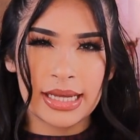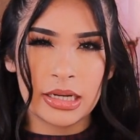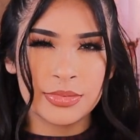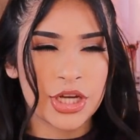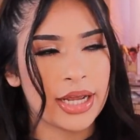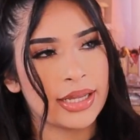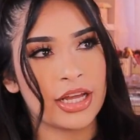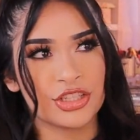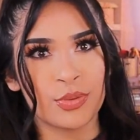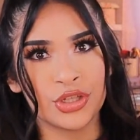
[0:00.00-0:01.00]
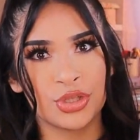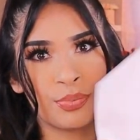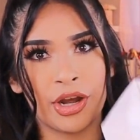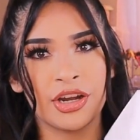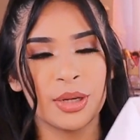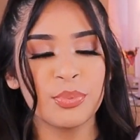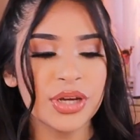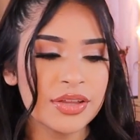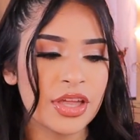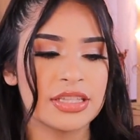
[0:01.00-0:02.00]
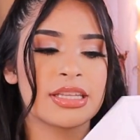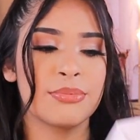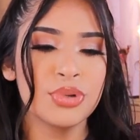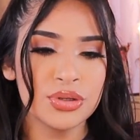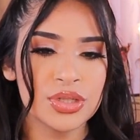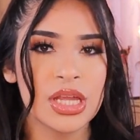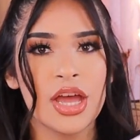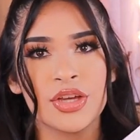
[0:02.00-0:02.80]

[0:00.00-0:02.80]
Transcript: denim jacket as well to pair it up with. And some boots.